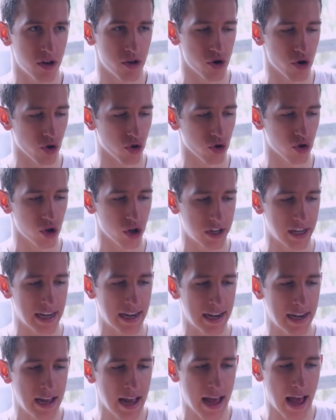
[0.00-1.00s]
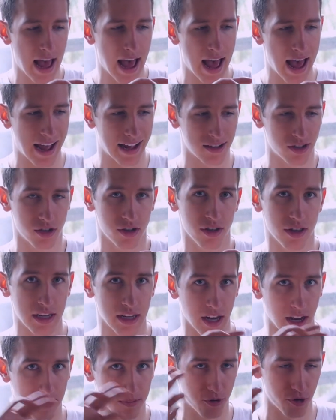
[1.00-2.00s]
you're looking at
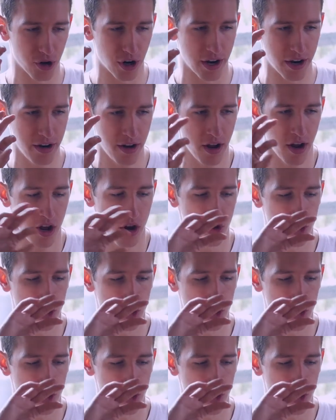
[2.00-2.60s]
the uptrend,